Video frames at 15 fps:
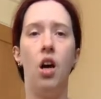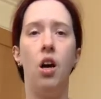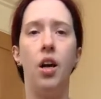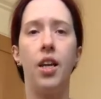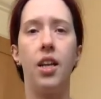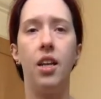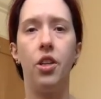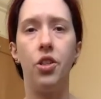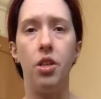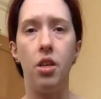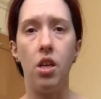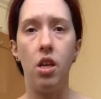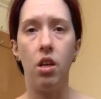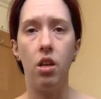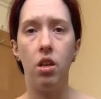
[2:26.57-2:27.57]
I can
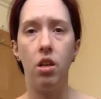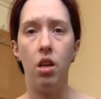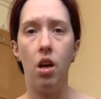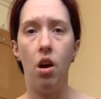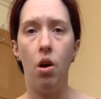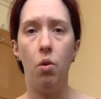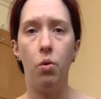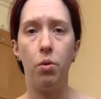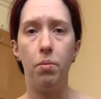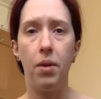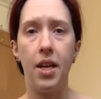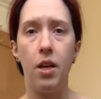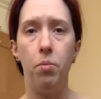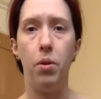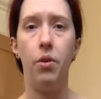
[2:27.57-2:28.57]
actually hold my
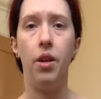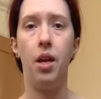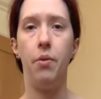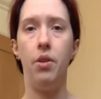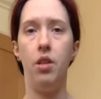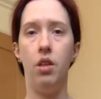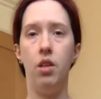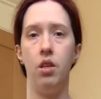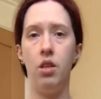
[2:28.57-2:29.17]
elbow now in